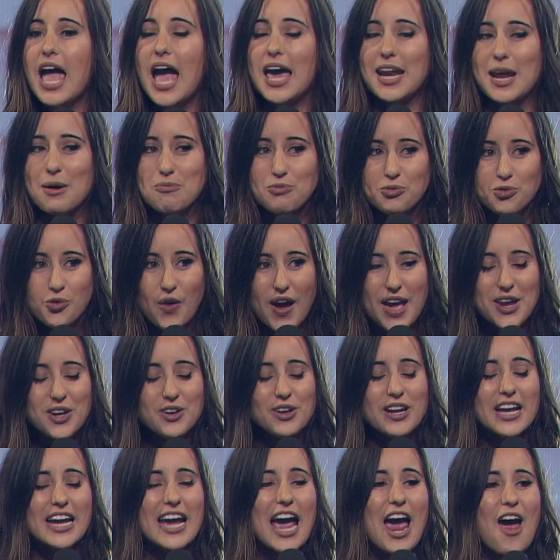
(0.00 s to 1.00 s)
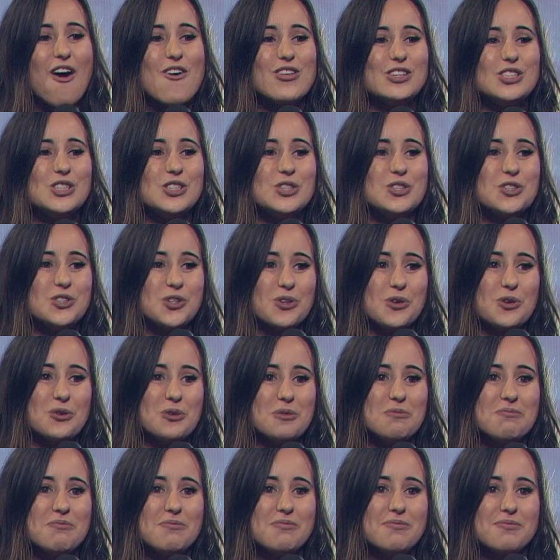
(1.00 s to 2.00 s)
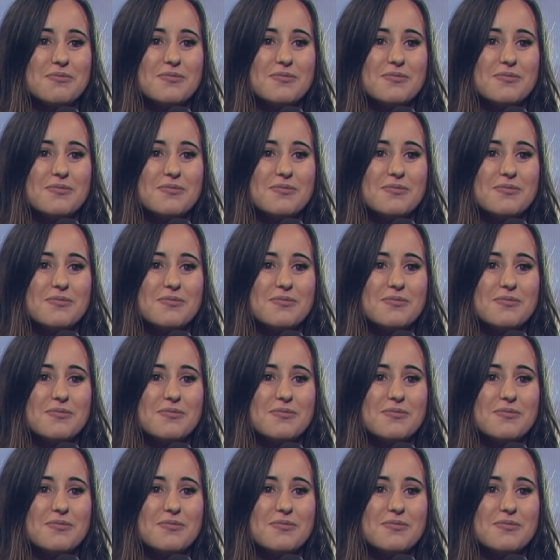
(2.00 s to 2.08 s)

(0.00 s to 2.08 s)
and I pray it'll encourage you too,